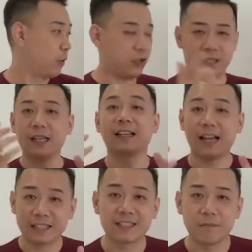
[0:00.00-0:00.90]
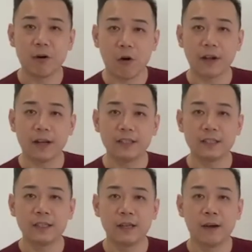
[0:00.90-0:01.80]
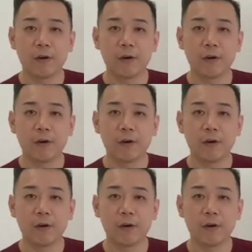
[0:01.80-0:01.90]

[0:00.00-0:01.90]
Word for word: which is a custom audience,